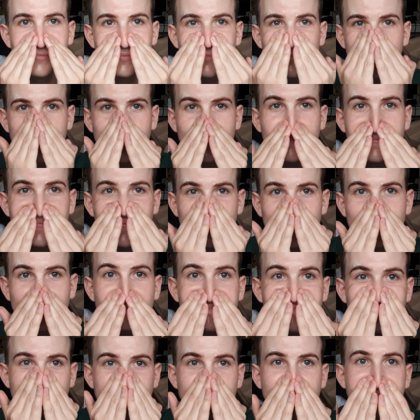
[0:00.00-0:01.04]
And I focus
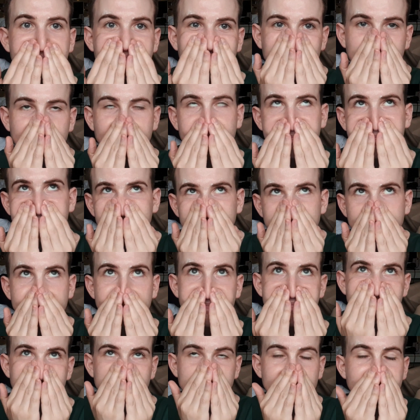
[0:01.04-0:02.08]
loads
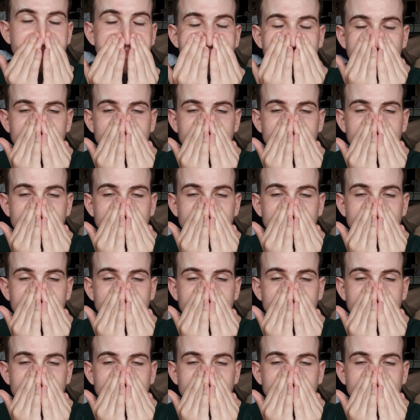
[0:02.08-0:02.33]
around the